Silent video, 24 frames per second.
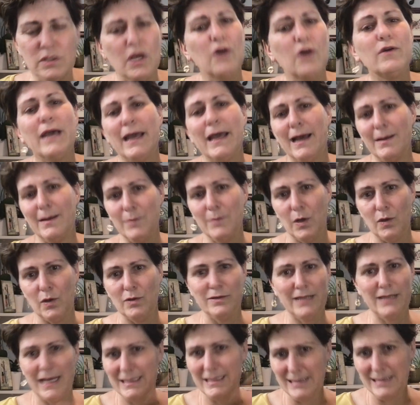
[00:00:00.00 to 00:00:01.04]
Okay, I'm old.
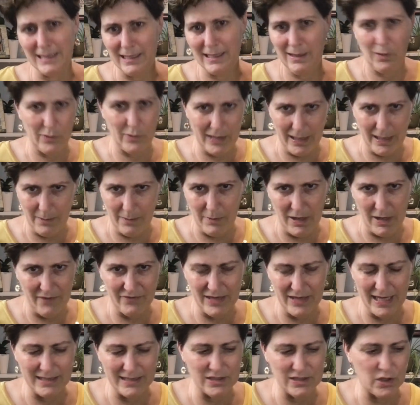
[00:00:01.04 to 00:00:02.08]
That's it. Okay, I'm off
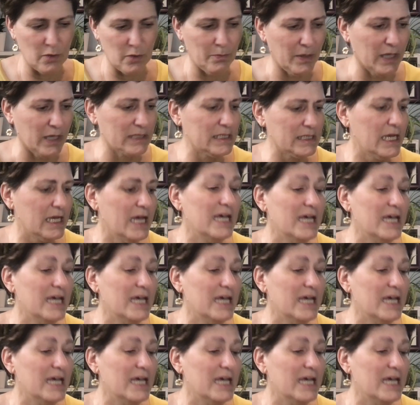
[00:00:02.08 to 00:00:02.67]
that soapbox.